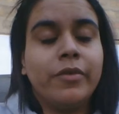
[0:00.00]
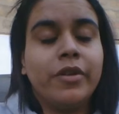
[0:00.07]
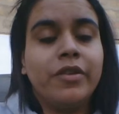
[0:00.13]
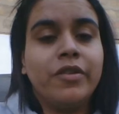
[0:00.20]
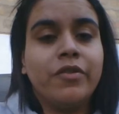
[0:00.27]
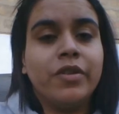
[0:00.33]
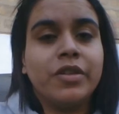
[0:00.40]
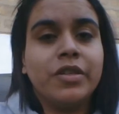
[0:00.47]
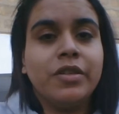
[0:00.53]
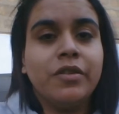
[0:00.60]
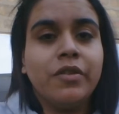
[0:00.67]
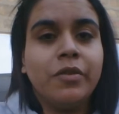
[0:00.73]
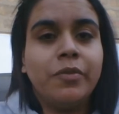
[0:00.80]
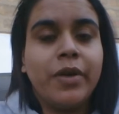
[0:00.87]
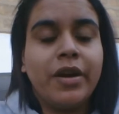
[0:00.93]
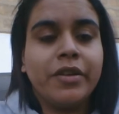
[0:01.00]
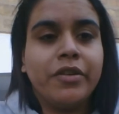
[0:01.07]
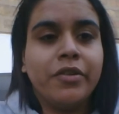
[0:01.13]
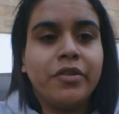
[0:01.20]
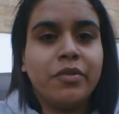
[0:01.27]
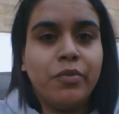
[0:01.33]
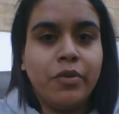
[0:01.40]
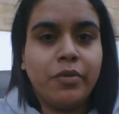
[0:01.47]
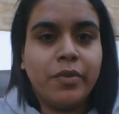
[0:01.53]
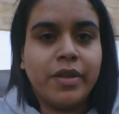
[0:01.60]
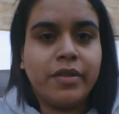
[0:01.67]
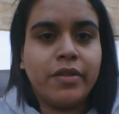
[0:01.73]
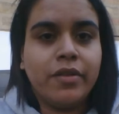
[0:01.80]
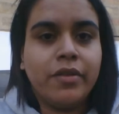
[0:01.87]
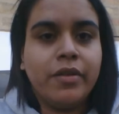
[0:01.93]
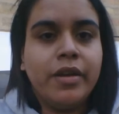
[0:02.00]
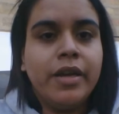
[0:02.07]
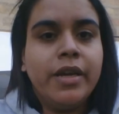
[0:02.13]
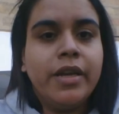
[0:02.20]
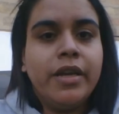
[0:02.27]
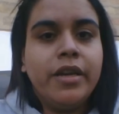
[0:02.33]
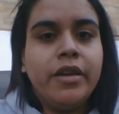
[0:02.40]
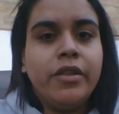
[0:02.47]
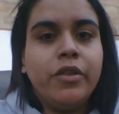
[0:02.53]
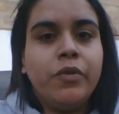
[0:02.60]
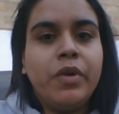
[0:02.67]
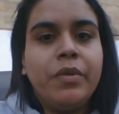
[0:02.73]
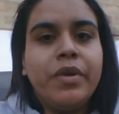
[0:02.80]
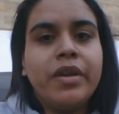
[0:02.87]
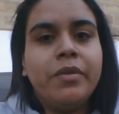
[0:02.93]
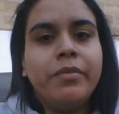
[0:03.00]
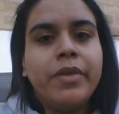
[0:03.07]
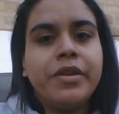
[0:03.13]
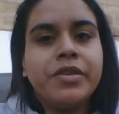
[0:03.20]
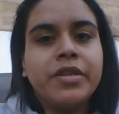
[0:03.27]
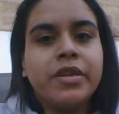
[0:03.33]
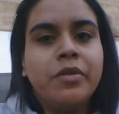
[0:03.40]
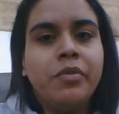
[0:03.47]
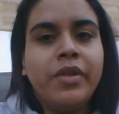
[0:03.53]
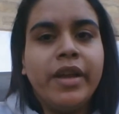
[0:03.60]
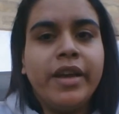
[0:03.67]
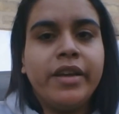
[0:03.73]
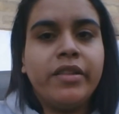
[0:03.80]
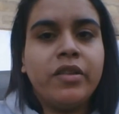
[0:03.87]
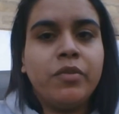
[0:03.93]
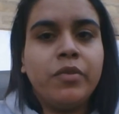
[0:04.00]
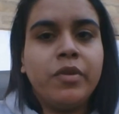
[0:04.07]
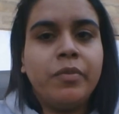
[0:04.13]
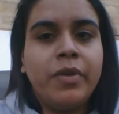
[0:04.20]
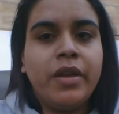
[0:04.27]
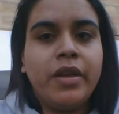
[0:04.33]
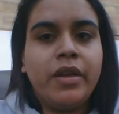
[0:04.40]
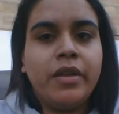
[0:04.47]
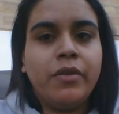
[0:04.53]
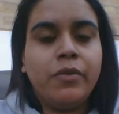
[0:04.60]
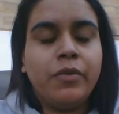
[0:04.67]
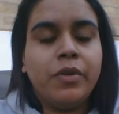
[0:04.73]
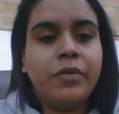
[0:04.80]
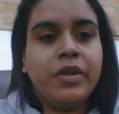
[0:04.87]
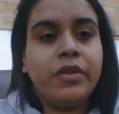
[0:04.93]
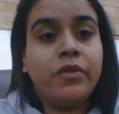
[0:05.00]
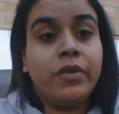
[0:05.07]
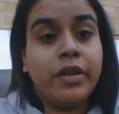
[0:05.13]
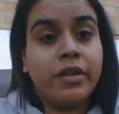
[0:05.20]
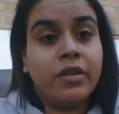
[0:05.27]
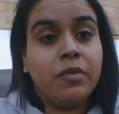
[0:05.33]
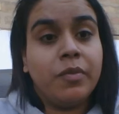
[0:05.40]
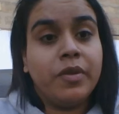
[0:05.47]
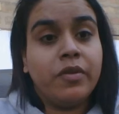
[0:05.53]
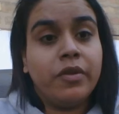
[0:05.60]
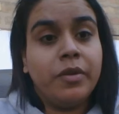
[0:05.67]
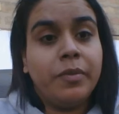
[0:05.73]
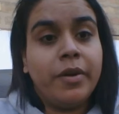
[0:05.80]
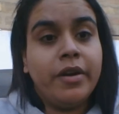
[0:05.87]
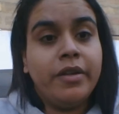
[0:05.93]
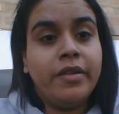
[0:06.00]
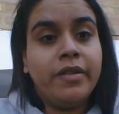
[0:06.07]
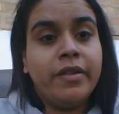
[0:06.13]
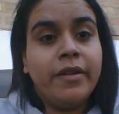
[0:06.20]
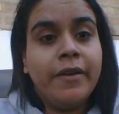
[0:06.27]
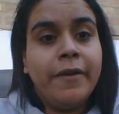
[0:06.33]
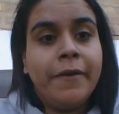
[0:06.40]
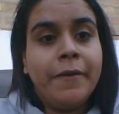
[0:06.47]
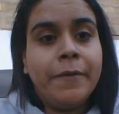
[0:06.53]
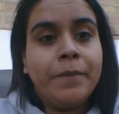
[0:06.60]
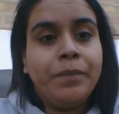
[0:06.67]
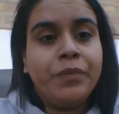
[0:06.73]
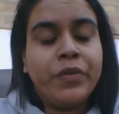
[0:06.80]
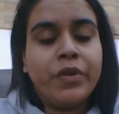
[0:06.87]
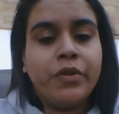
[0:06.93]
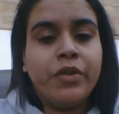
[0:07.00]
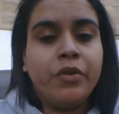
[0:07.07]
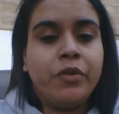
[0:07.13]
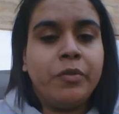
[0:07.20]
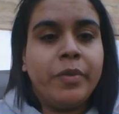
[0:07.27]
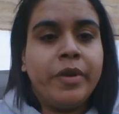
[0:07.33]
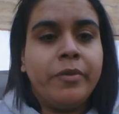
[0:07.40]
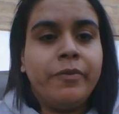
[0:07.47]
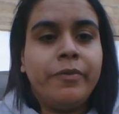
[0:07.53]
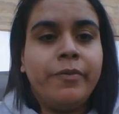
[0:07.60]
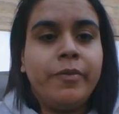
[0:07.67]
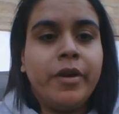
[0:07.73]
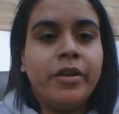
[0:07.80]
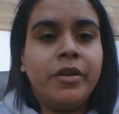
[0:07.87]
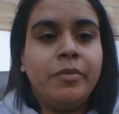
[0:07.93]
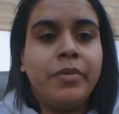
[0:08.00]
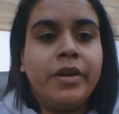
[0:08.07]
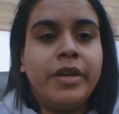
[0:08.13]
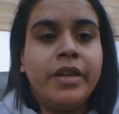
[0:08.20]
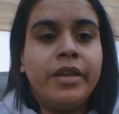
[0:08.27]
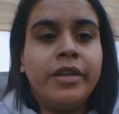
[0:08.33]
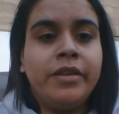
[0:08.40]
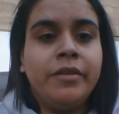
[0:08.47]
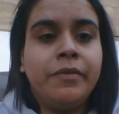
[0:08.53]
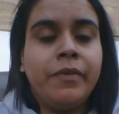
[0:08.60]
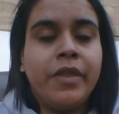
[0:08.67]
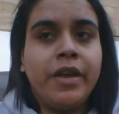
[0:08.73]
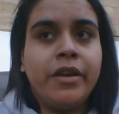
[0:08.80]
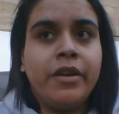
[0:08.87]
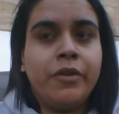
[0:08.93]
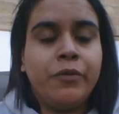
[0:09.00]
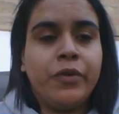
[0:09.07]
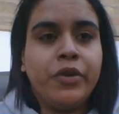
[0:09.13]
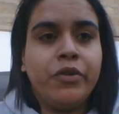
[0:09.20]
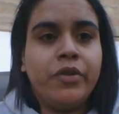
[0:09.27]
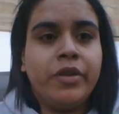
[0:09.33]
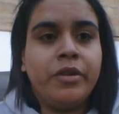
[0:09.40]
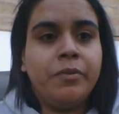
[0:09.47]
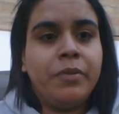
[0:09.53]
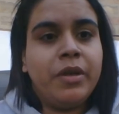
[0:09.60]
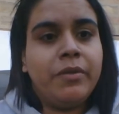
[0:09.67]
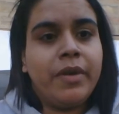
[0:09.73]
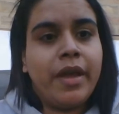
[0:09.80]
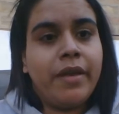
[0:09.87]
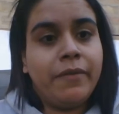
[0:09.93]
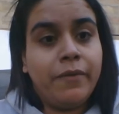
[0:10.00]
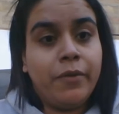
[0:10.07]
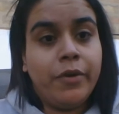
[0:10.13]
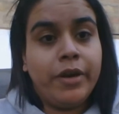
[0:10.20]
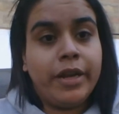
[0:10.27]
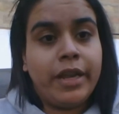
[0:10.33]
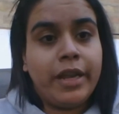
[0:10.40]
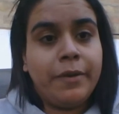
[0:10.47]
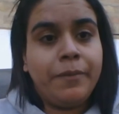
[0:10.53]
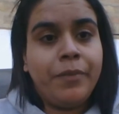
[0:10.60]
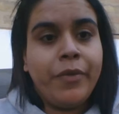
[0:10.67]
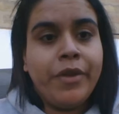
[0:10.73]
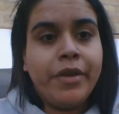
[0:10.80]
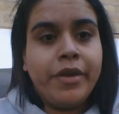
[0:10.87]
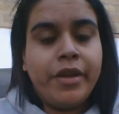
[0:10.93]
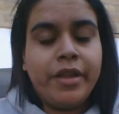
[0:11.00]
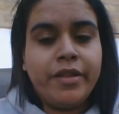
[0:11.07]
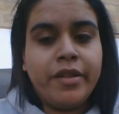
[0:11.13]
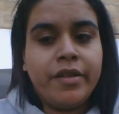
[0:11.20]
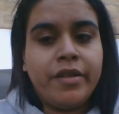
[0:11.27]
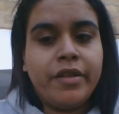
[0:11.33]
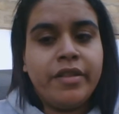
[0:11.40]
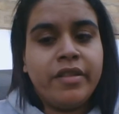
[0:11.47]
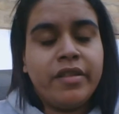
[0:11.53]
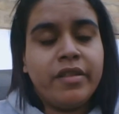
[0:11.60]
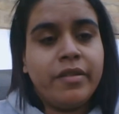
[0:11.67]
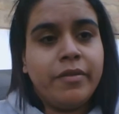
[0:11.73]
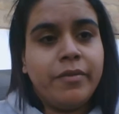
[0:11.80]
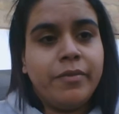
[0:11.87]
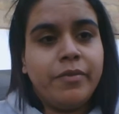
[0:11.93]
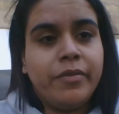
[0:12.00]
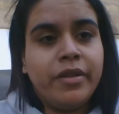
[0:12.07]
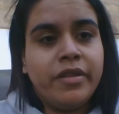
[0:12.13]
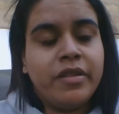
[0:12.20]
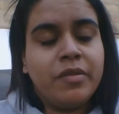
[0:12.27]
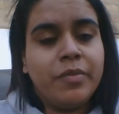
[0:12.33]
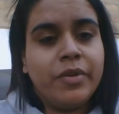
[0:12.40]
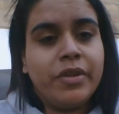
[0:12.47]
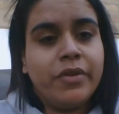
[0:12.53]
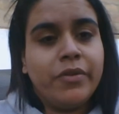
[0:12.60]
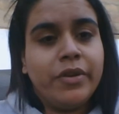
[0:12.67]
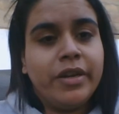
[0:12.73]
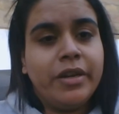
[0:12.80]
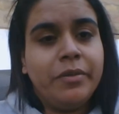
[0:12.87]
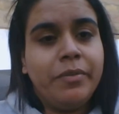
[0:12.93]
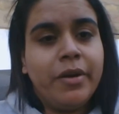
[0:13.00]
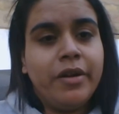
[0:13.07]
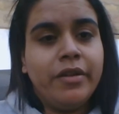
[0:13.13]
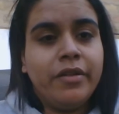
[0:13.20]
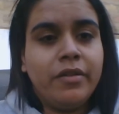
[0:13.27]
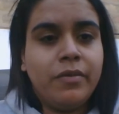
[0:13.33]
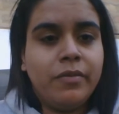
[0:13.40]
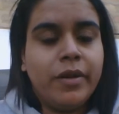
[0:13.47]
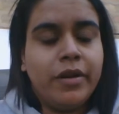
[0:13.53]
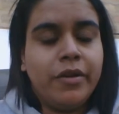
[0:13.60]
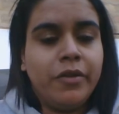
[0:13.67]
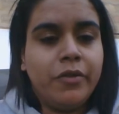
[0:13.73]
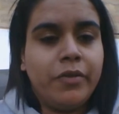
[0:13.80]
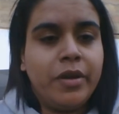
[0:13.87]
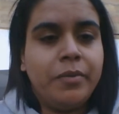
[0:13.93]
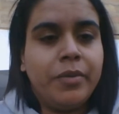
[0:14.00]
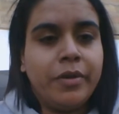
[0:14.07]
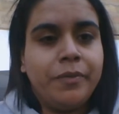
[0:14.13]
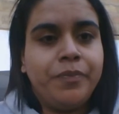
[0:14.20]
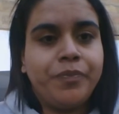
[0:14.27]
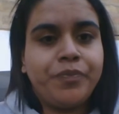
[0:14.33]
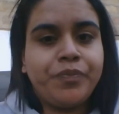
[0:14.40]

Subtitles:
constriction of the bronchial smooth muscle. The way we can measure compliance would be when we do an inspiratory pause. So there would be on a button there, if we're using a PVA 40, it says inspiratory pause, not all the way, but